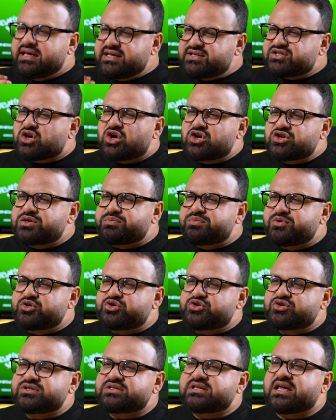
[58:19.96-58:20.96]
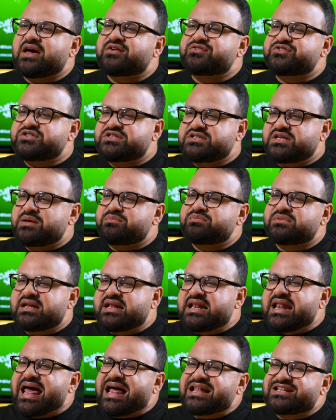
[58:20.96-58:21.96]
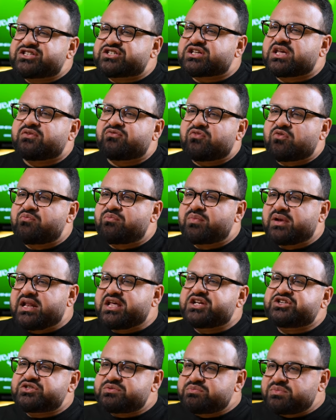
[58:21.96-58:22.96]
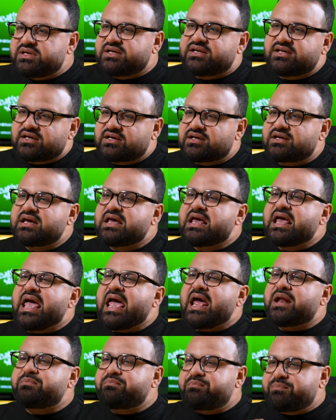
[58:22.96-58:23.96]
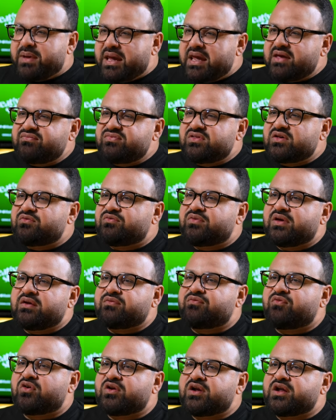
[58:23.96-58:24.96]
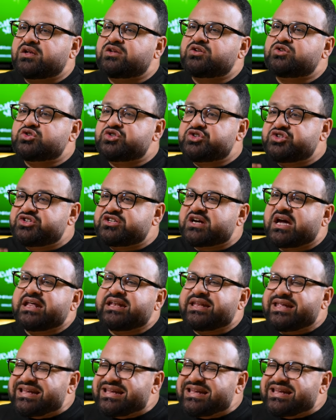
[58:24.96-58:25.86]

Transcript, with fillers: His contributions have shaped the landscape of Malaysian media and paved the way for it to shine